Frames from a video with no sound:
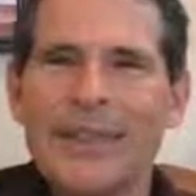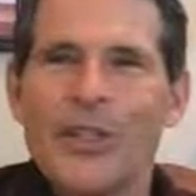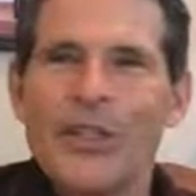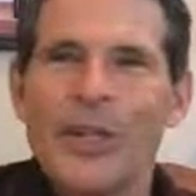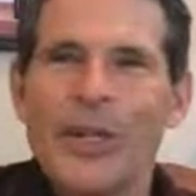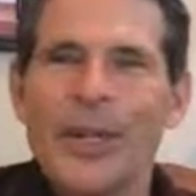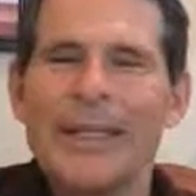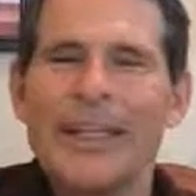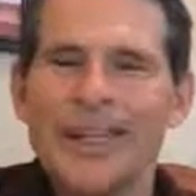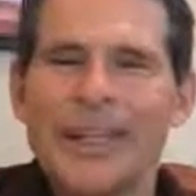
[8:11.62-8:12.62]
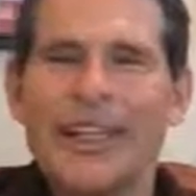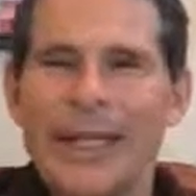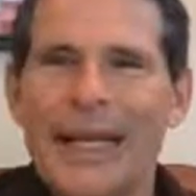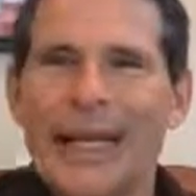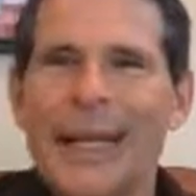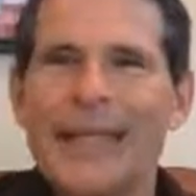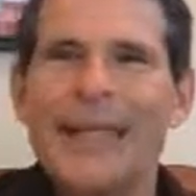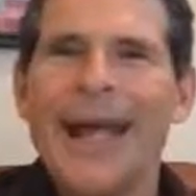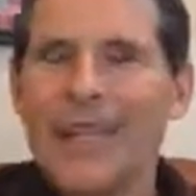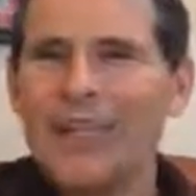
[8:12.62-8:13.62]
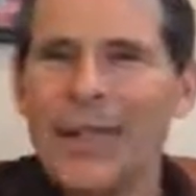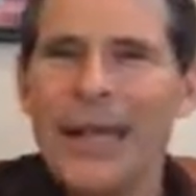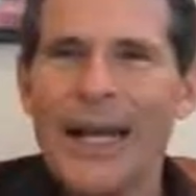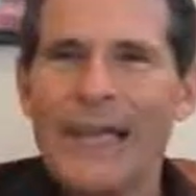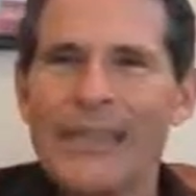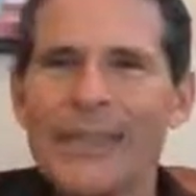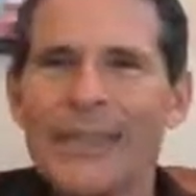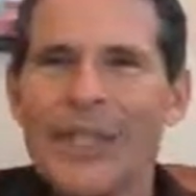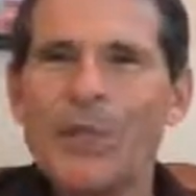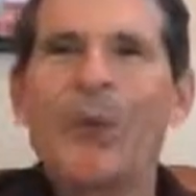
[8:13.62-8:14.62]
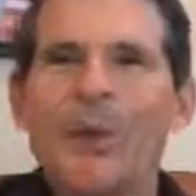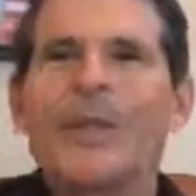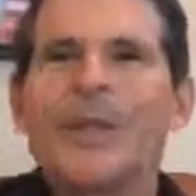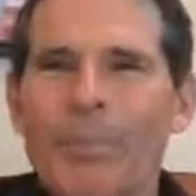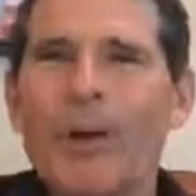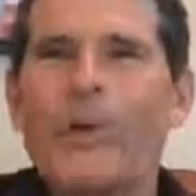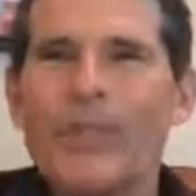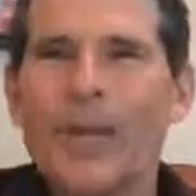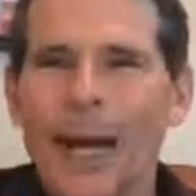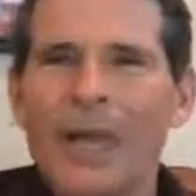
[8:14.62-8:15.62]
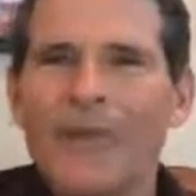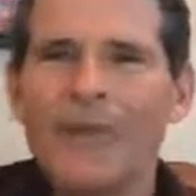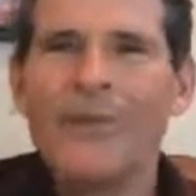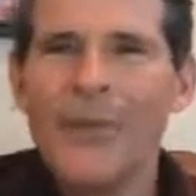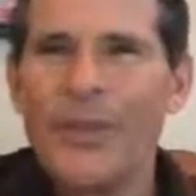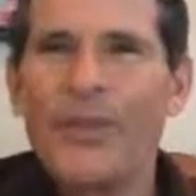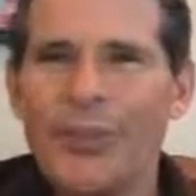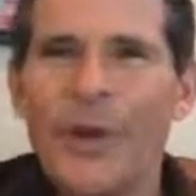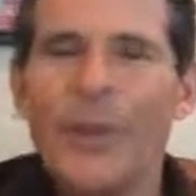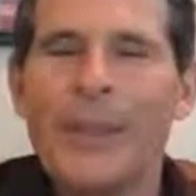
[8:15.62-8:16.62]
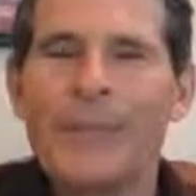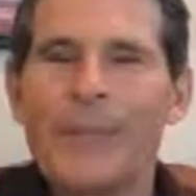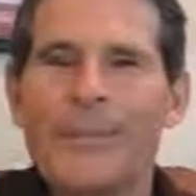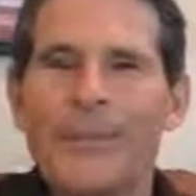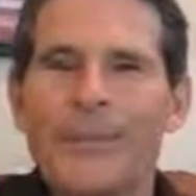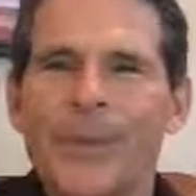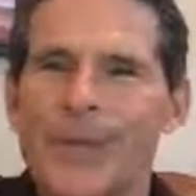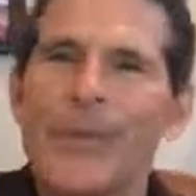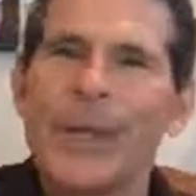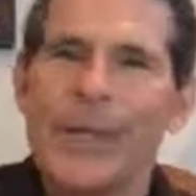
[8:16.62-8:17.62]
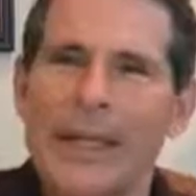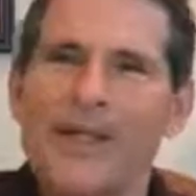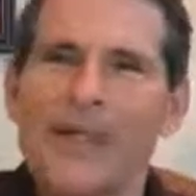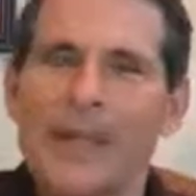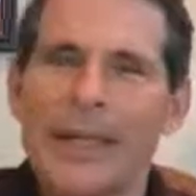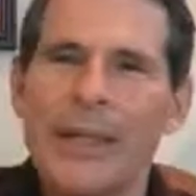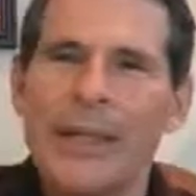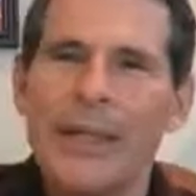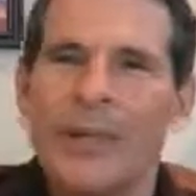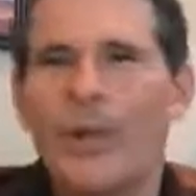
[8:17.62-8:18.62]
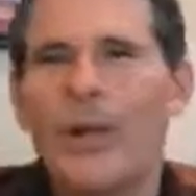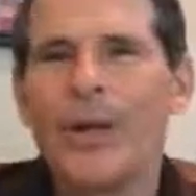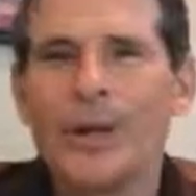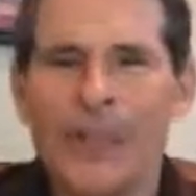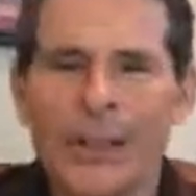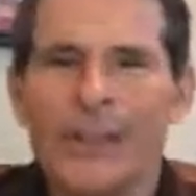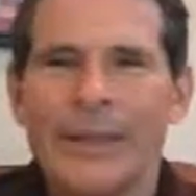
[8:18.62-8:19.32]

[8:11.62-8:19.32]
so that today and tonight you won't get the most out of this moment. Don't let yesterday, with all the